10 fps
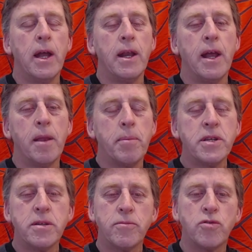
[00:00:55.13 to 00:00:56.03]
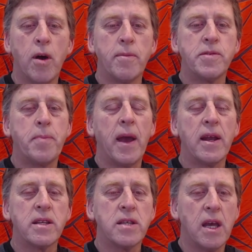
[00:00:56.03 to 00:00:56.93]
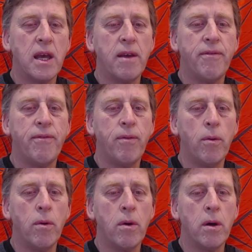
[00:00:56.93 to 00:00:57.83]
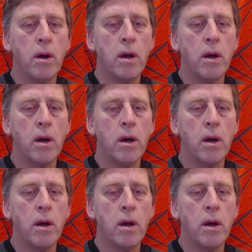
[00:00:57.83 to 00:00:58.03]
Now the bishop drops back to f4.